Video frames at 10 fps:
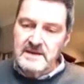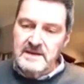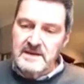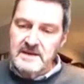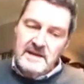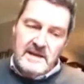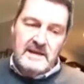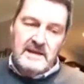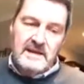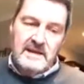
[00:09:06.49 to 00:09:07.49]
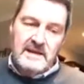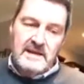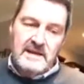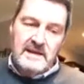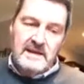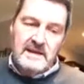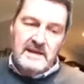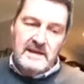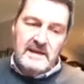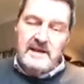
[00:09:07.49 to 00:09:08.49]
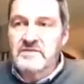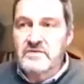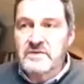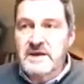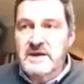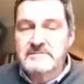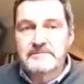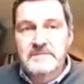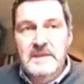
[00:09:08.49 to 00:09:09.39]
and getting them into the media and supporting them through that.